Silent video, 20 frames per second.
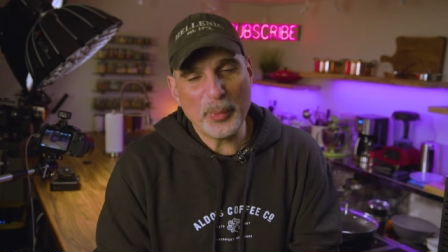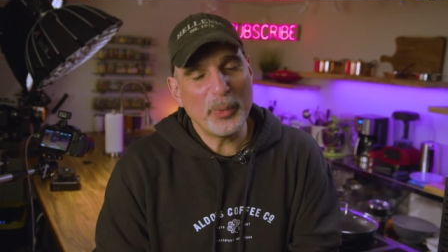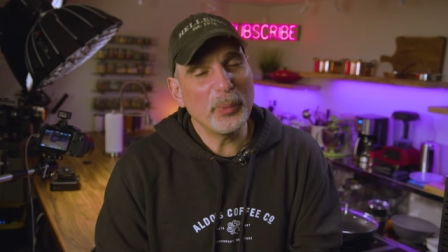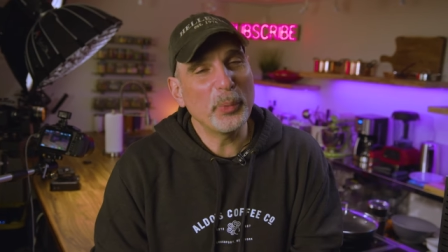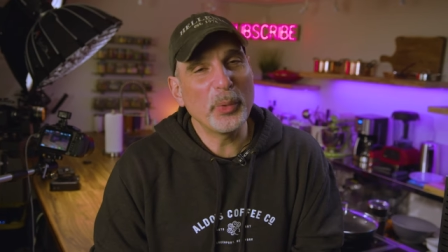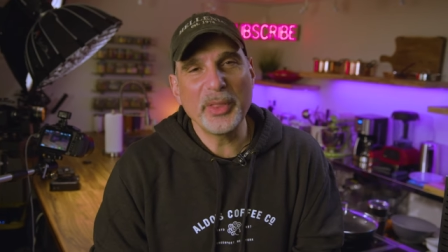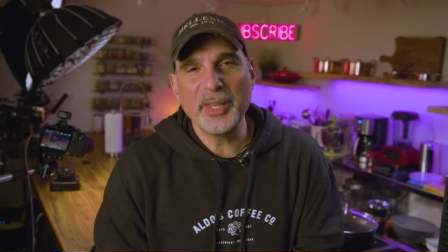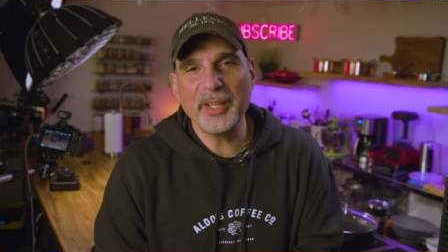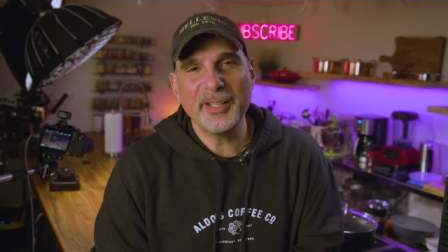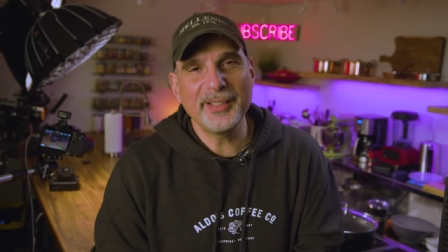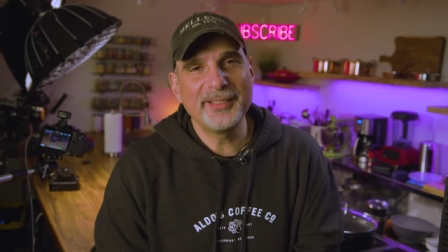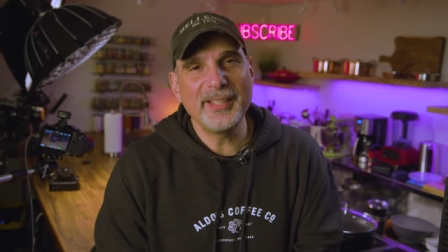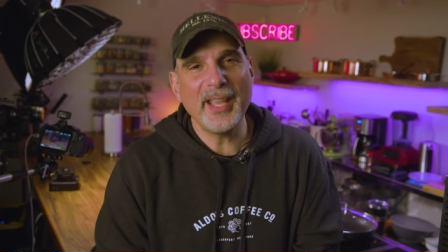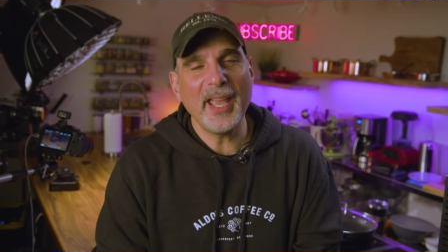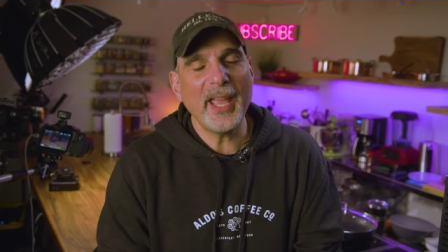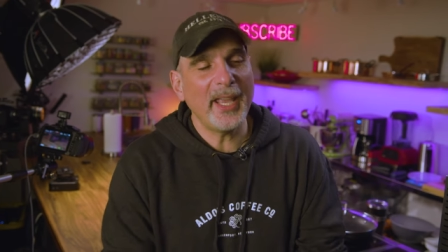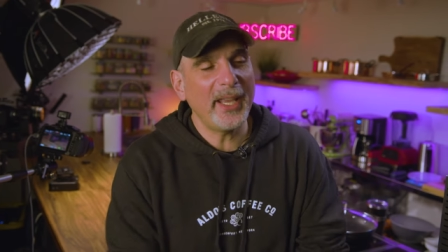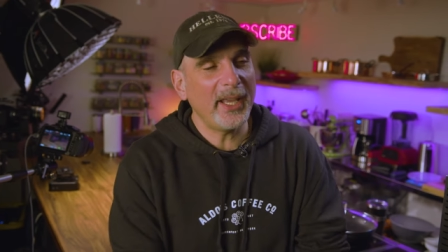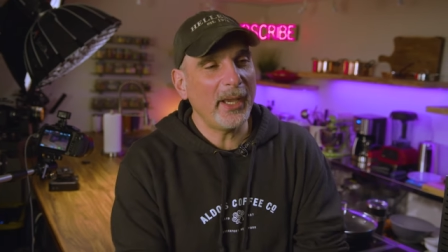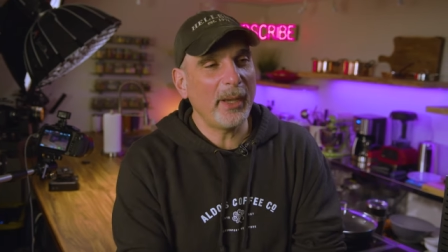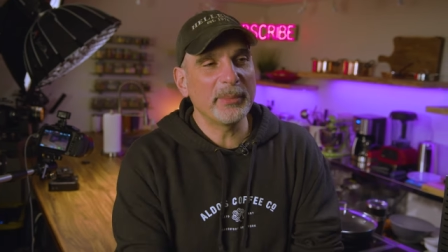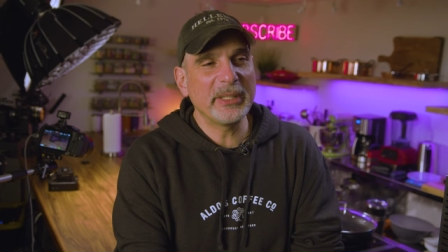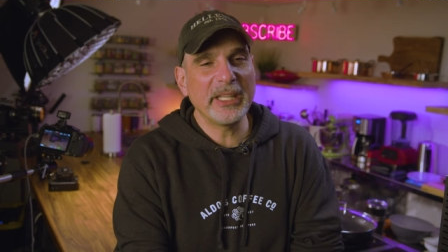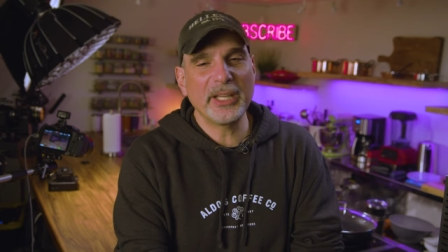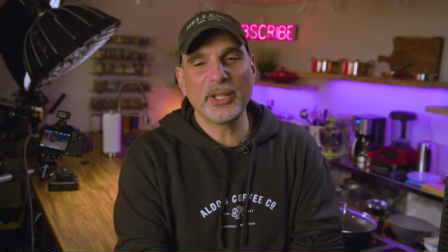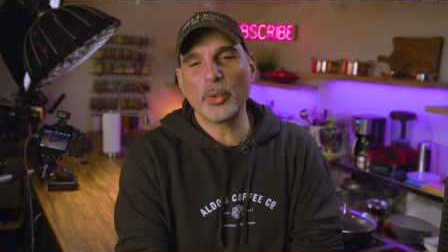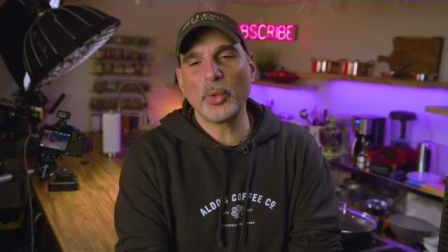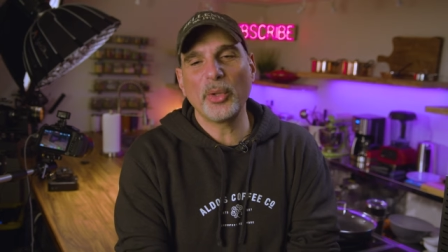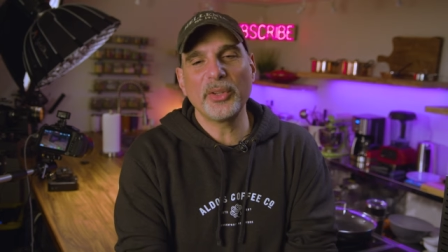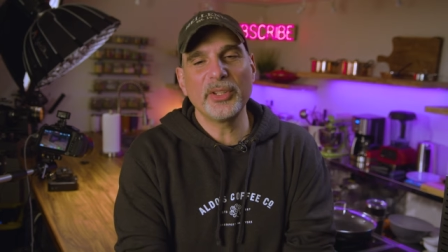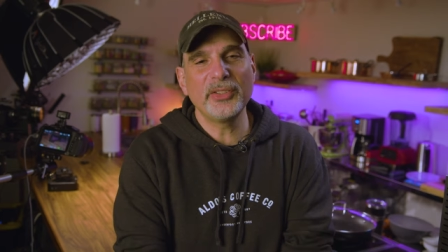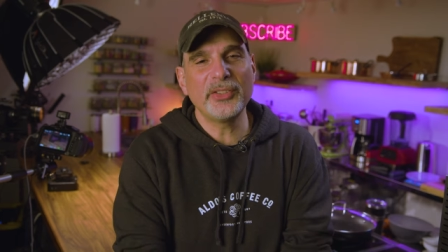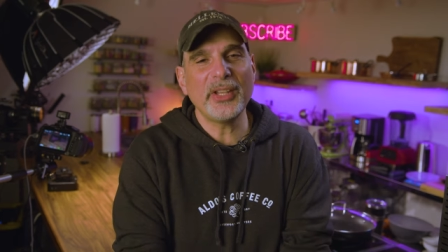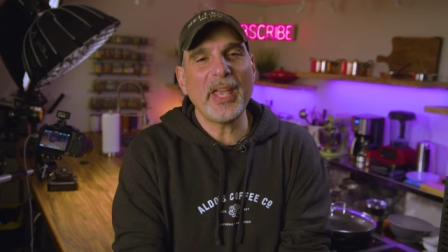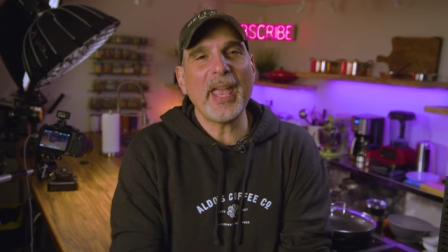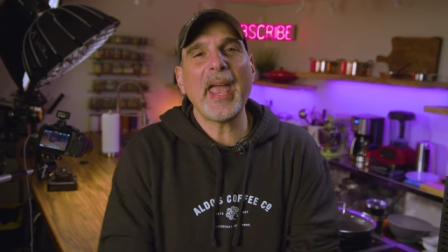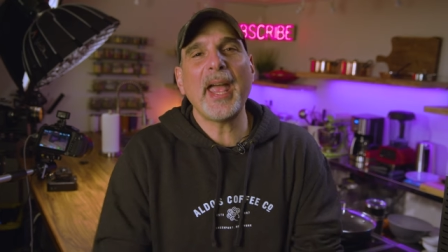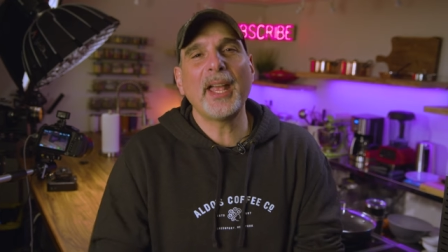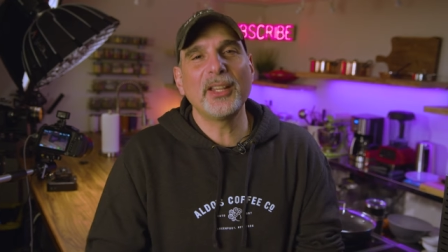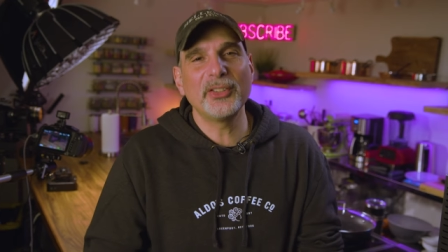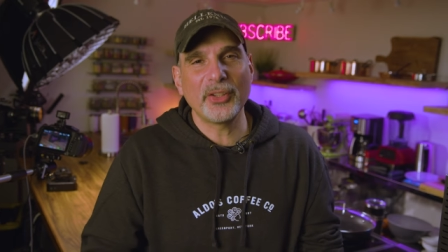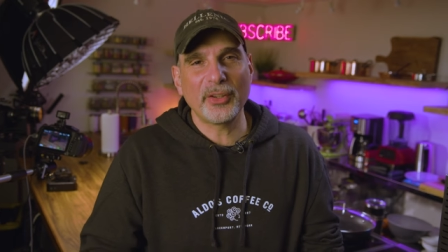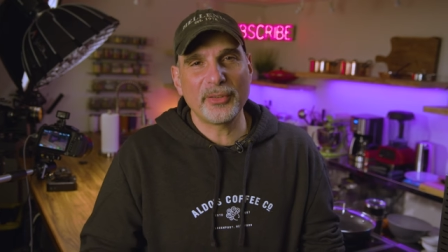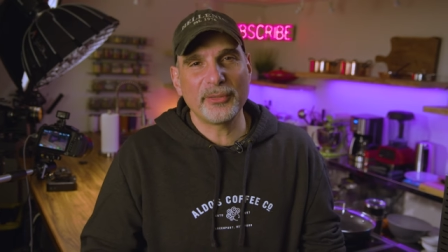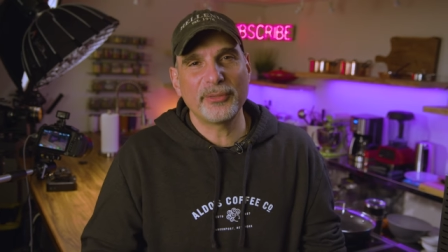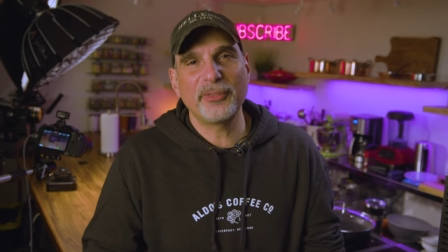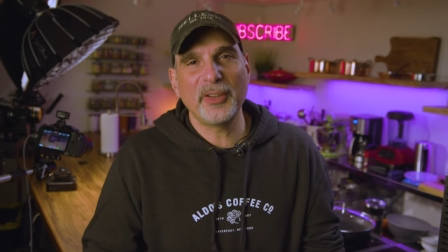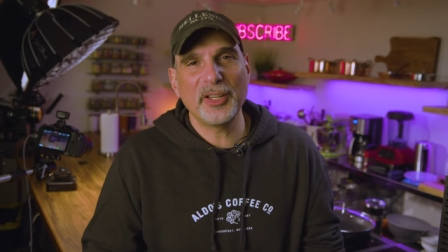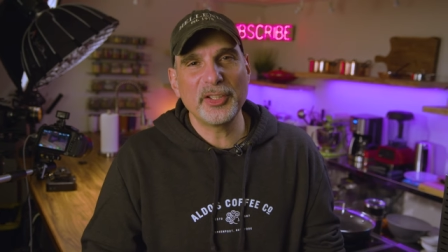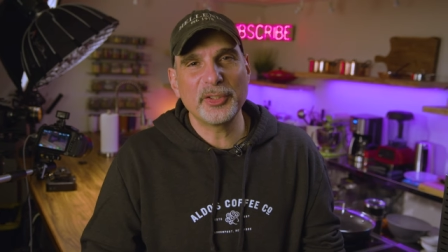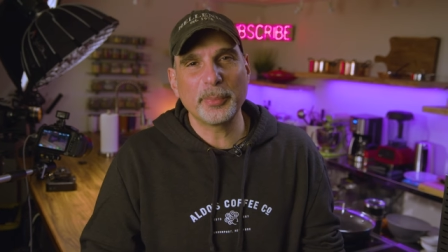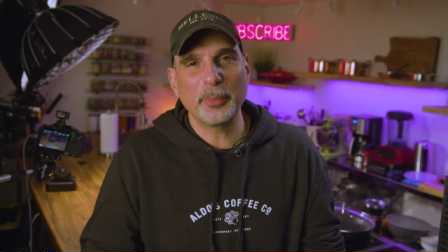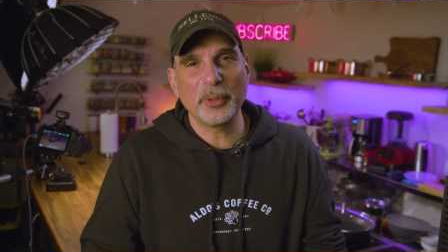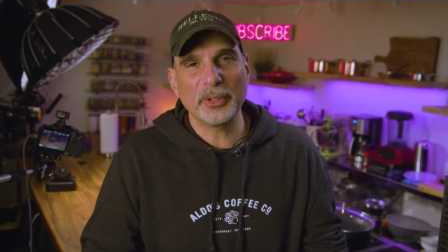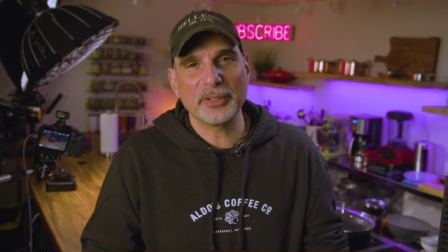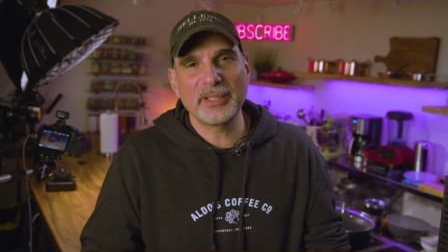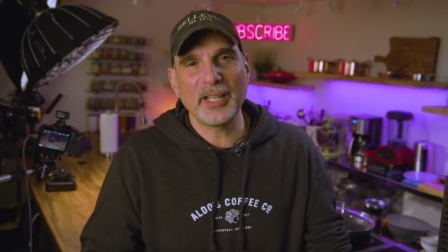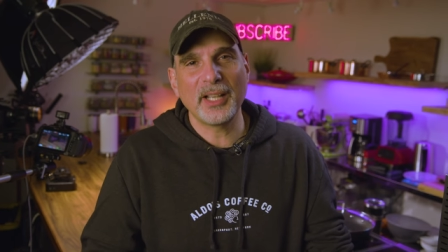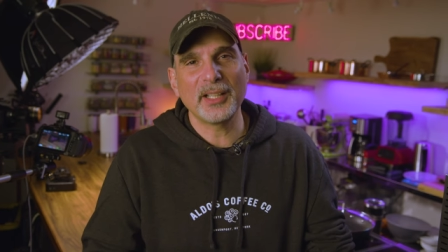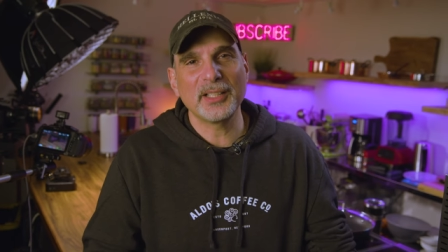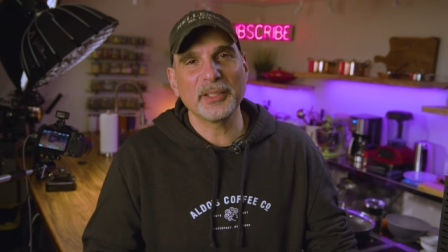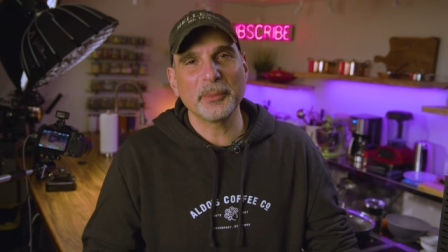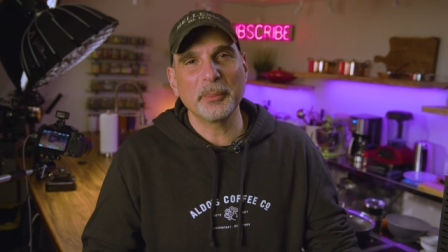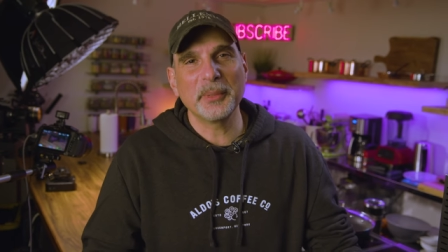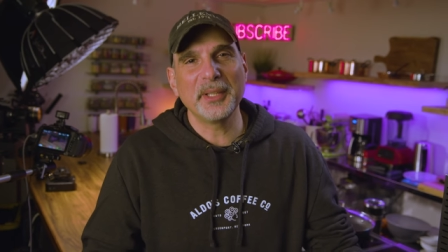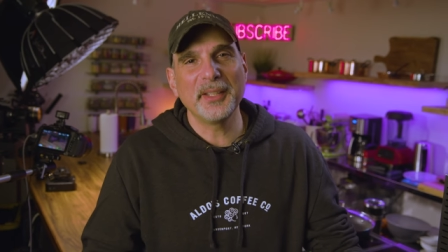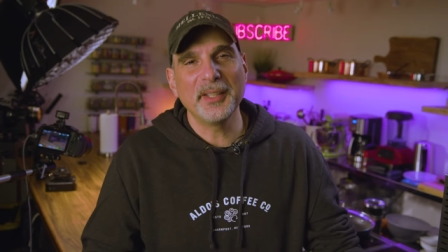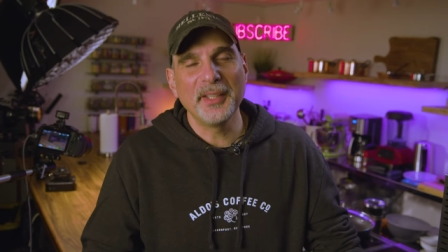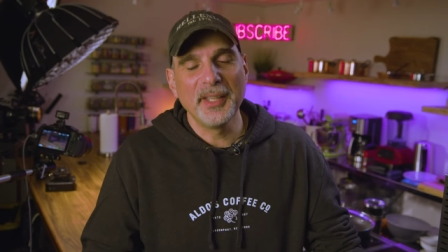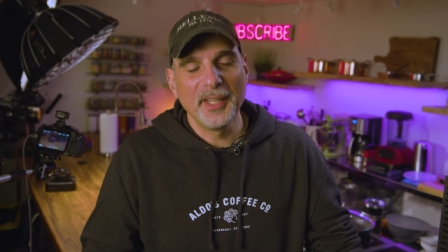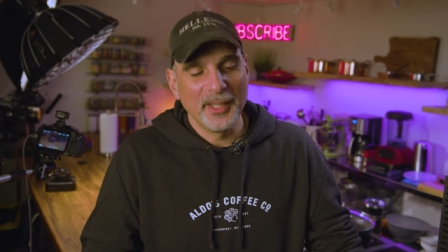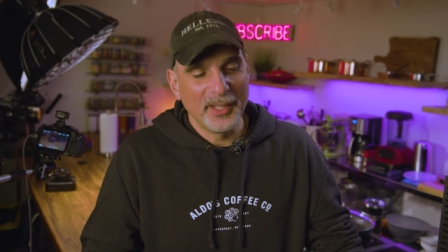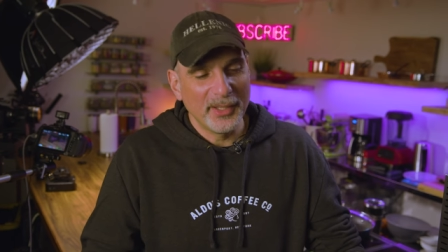within a day, I'm getting all these ads on Facebook telling me